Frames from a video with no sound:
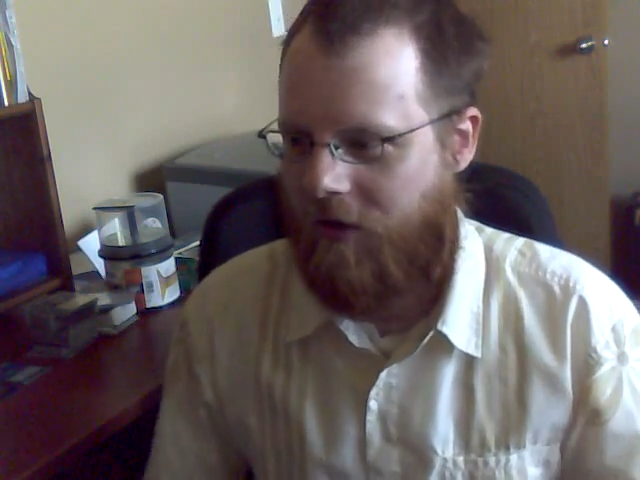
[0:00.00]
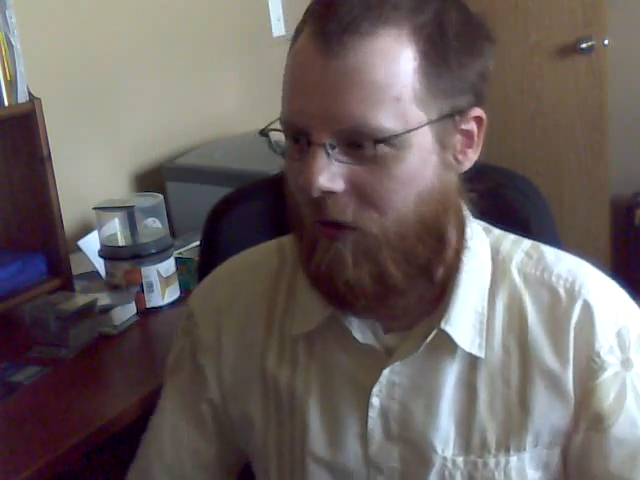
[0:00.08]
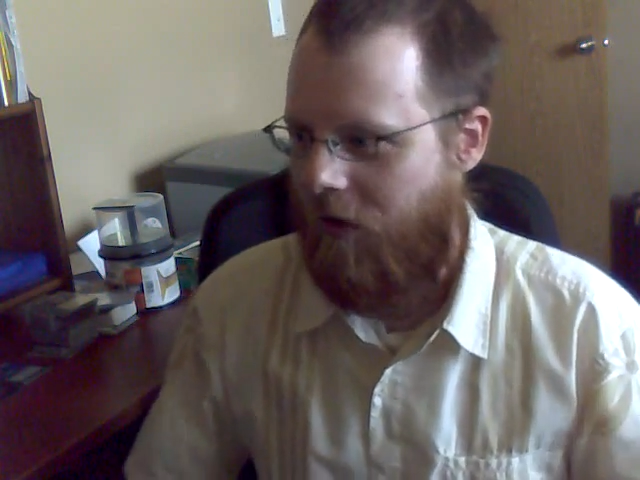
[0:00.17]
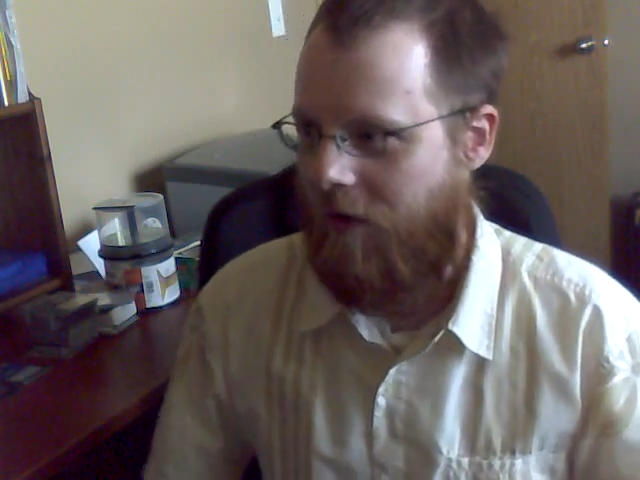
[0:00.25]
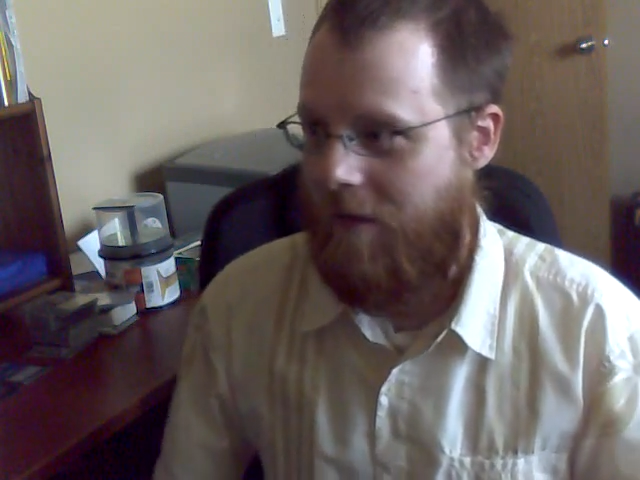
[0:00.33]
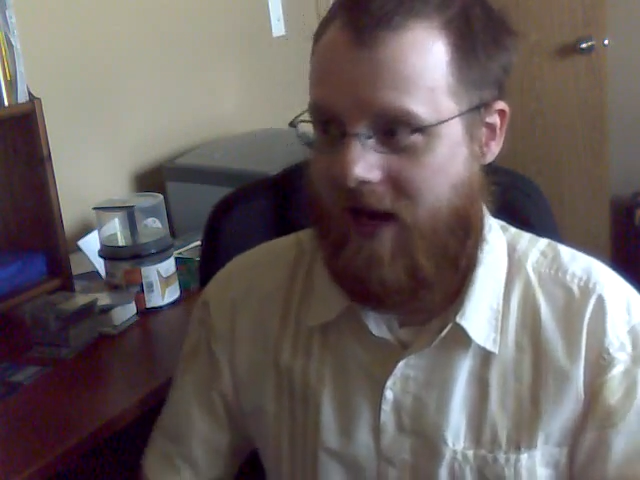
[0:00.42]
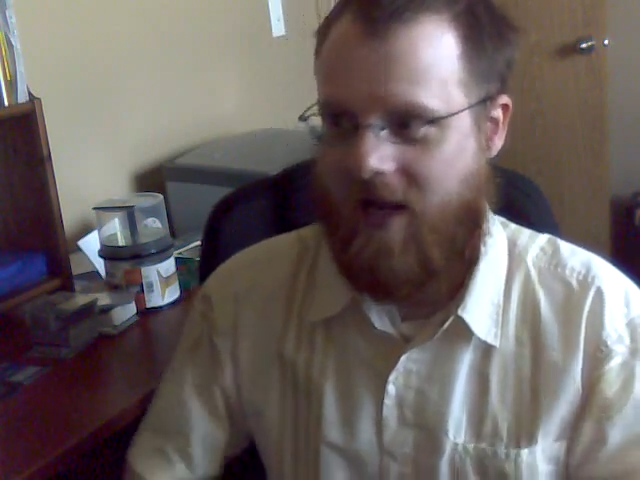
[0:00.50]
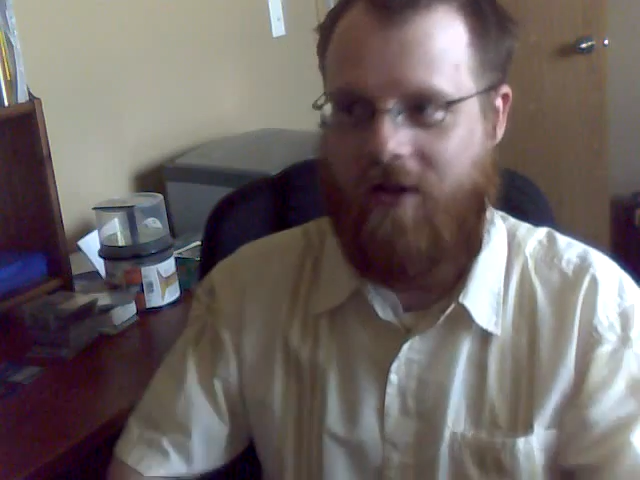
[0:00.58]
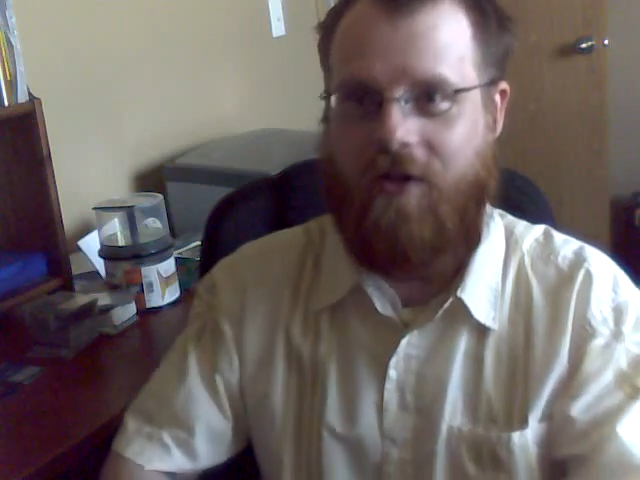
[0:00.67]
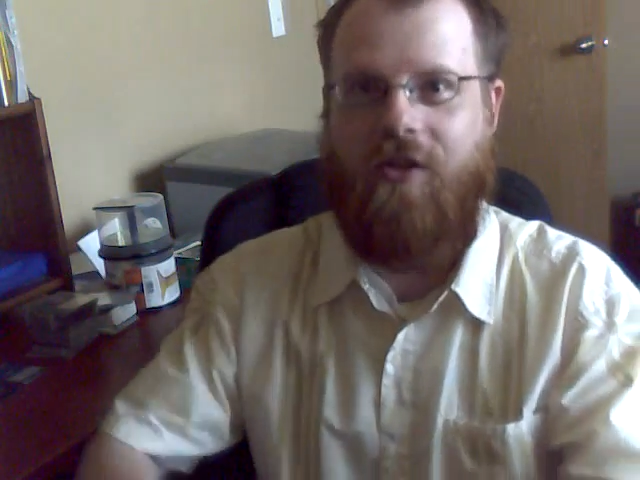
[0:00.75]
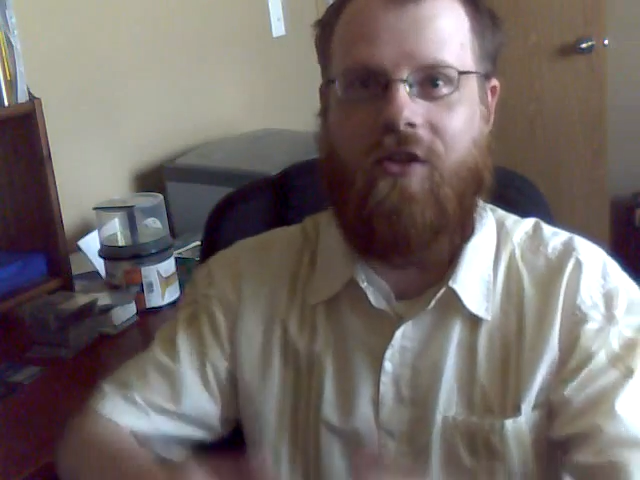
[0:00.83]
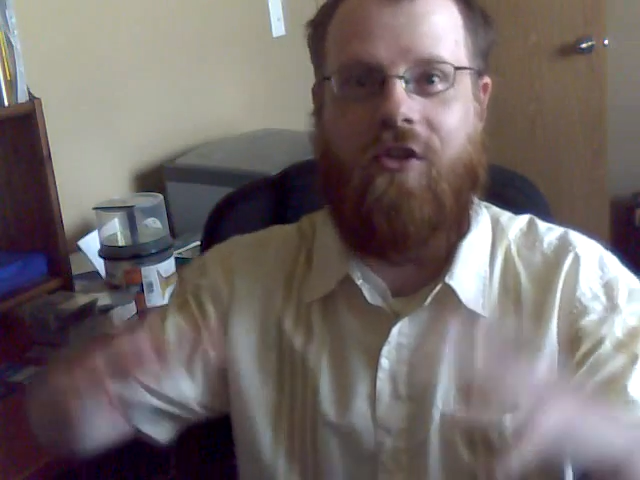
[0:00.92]
or man,
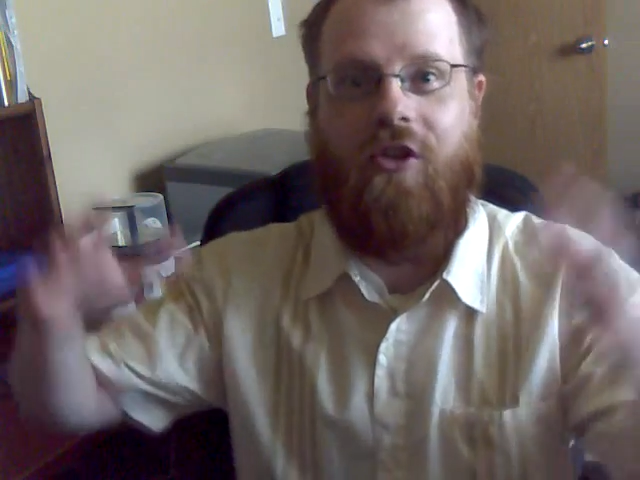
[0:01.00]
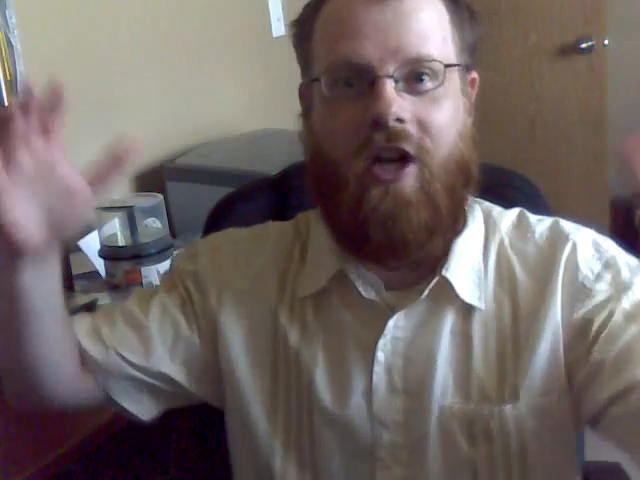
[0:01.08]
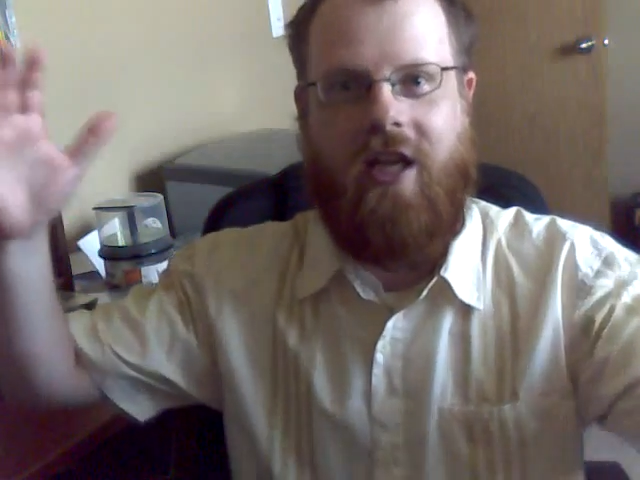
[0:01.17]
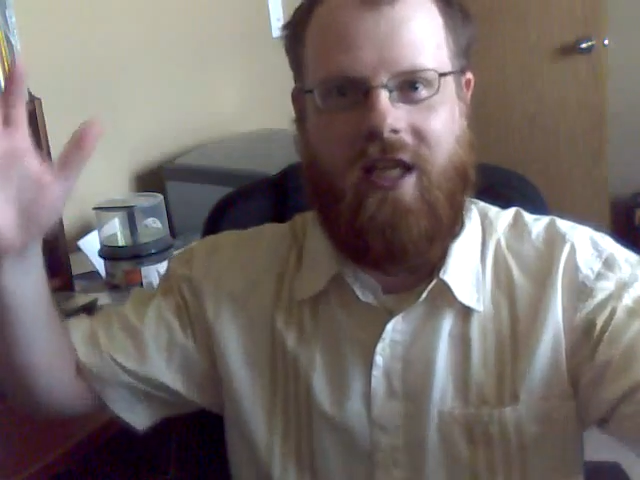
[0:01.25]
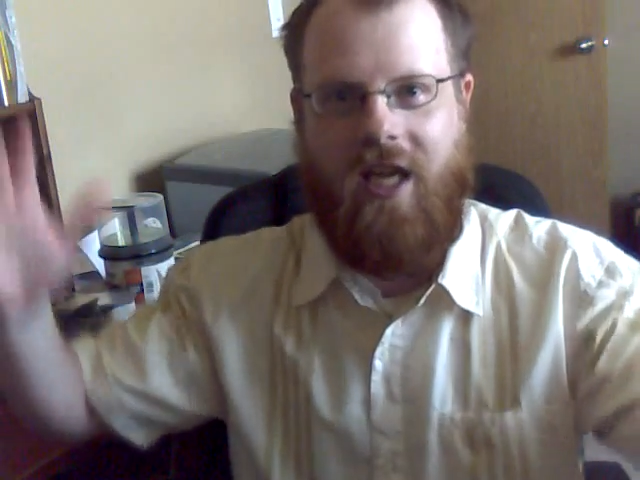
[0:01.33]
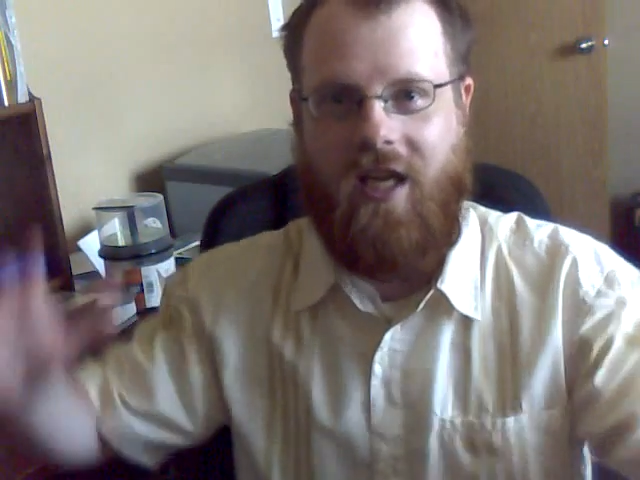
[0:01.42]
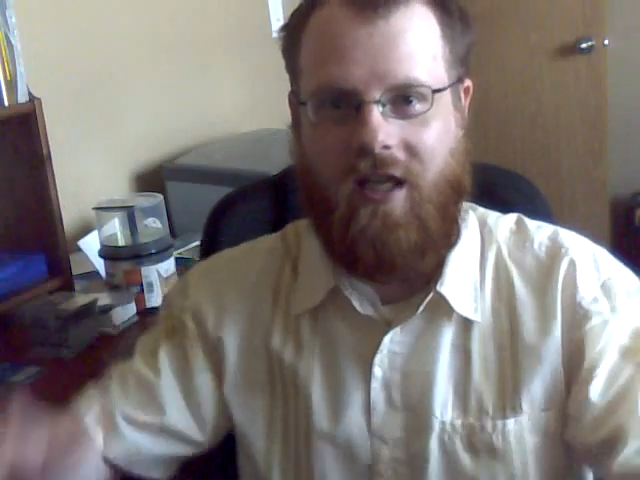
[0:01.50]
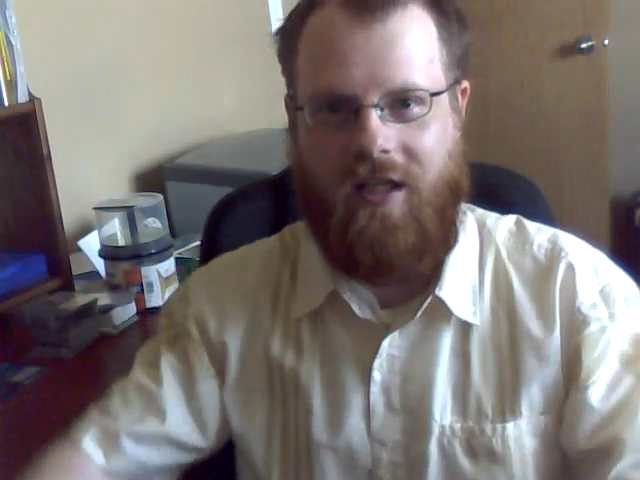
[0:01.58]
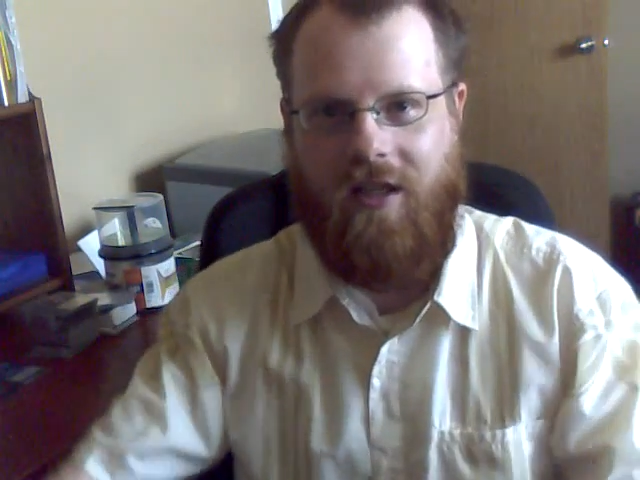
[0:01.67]
there's this gigantic